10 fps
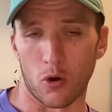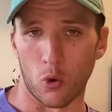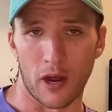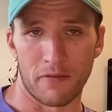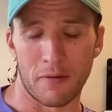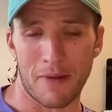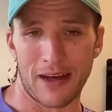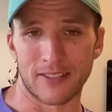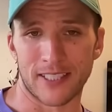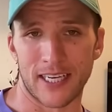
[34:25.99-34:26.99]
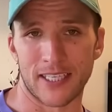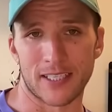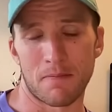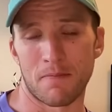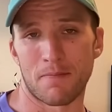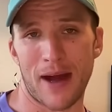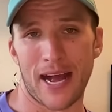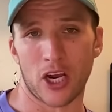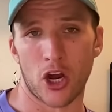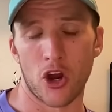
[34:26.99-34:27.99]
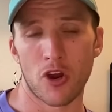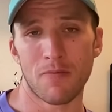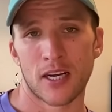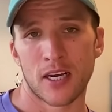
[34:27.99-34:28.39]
all over the mountains and back home.